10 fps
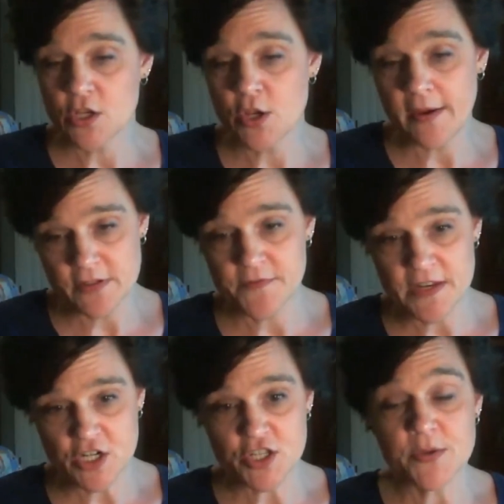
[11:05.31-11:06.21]
You have to
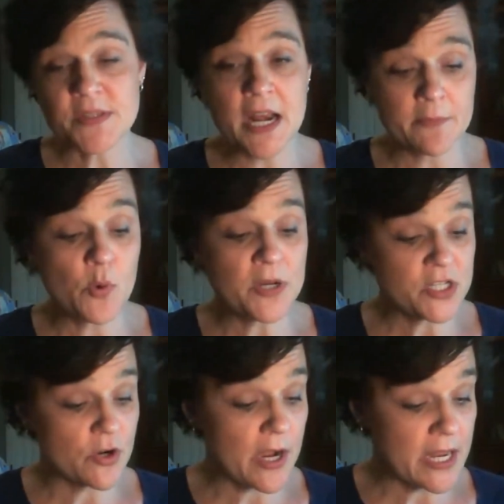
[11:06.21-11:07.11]
finish those, and I'm going to
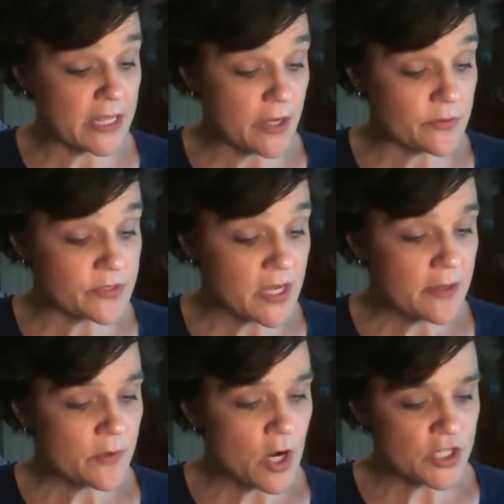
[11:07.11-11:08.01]
grade those.
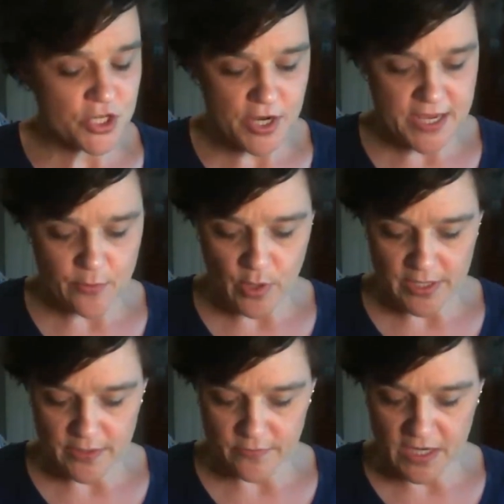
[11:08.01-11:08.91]
Not sure yet
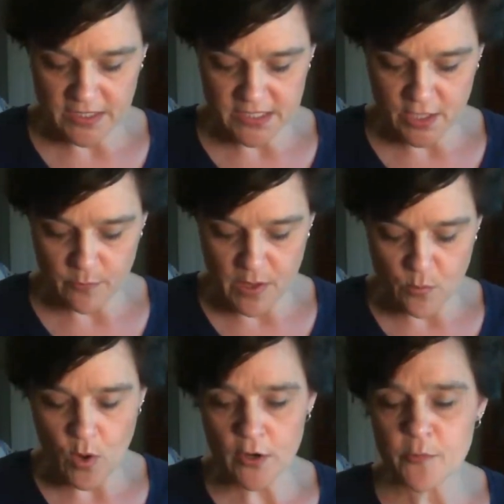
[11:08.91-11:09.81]
what that's going to be
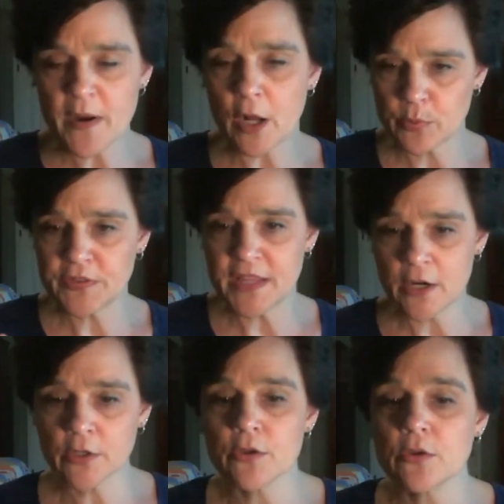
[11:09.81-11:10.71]
worth, but I'll put that
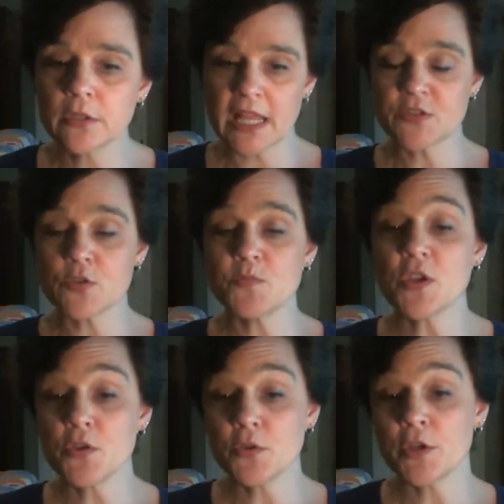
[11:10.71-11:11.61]
on Google Classroom so
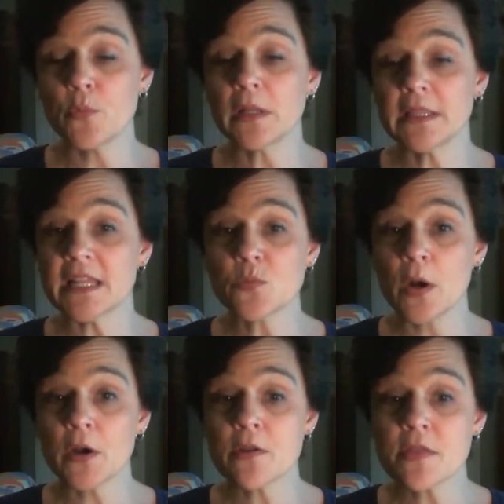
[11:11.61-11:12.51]
you'll know what that's
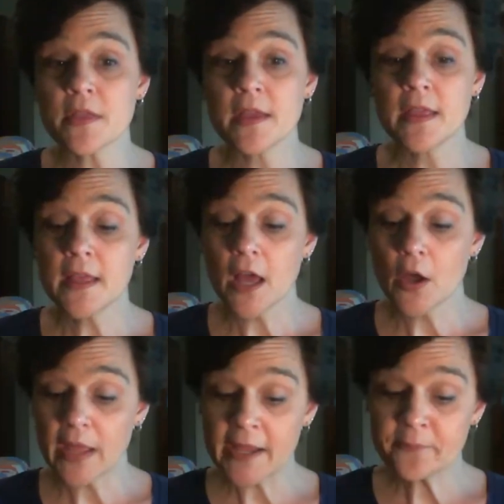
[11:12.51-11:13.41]
worth.
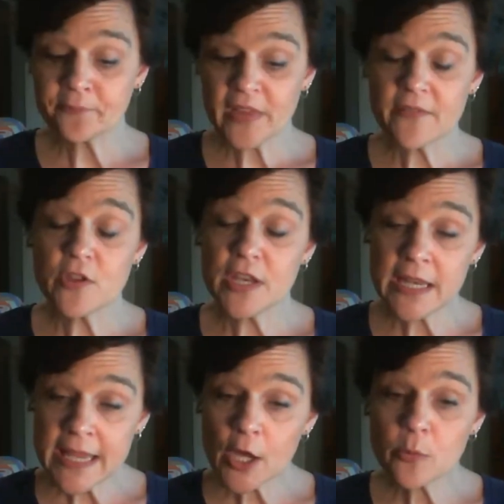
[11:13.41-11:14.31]
Okay? If you need
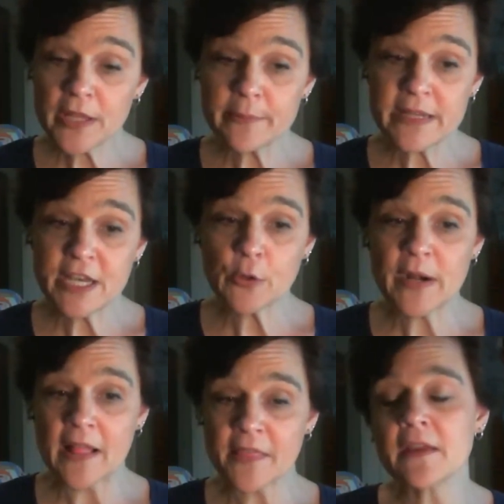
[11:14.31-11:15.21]
any help, let me know, but
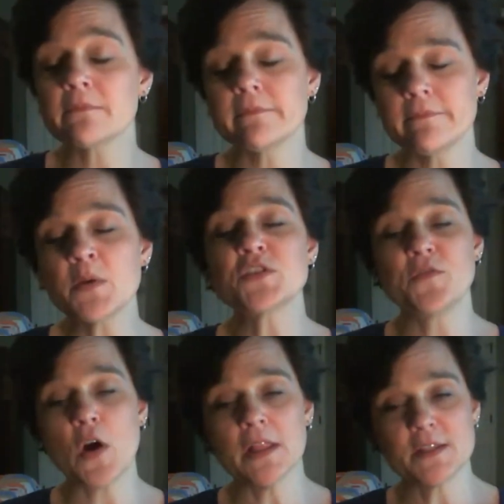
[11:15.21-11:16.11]
I think most of
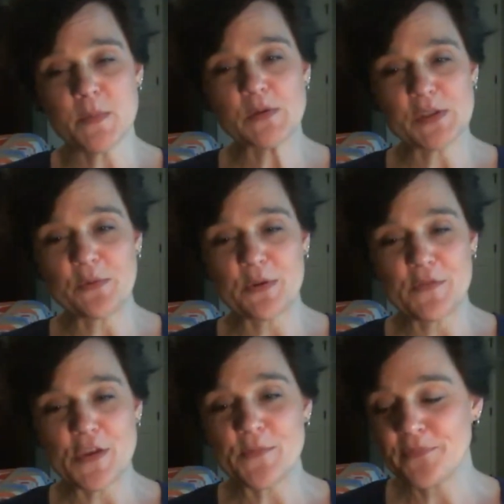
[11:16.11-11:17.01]
all, it's mostly
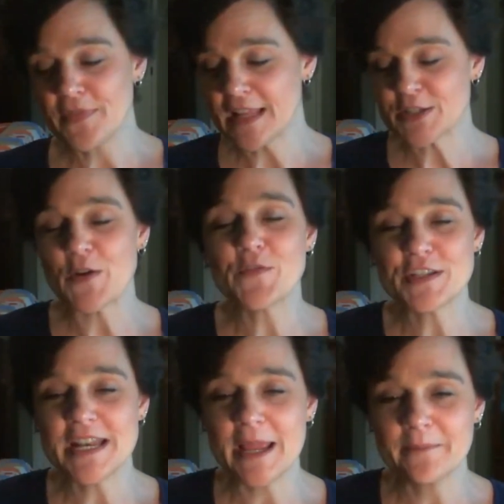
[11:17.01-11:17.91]
review. And that's all for today.